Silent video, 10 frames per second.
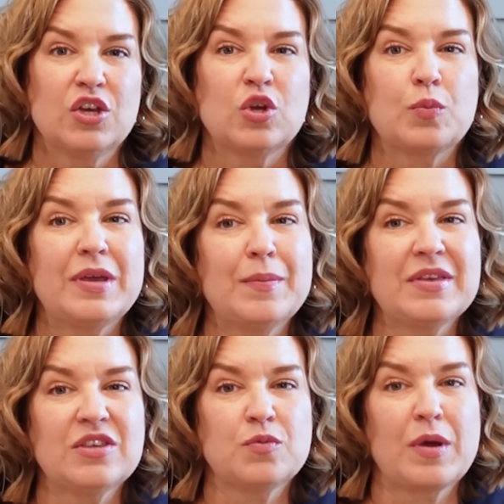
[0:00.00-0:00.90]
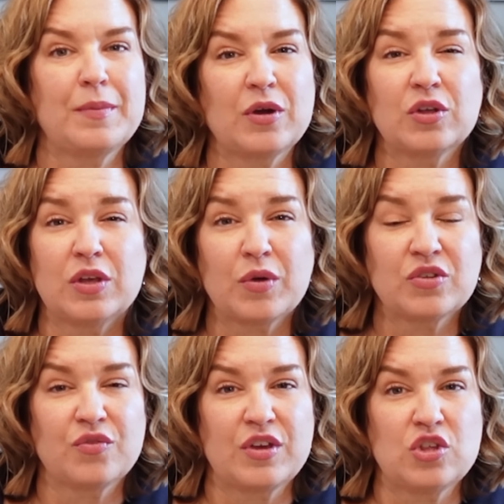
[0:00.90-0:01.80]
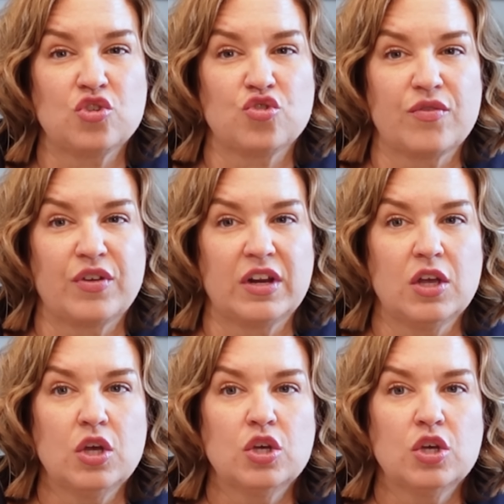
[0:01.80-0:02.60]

Your PMS is primarily reservation driven.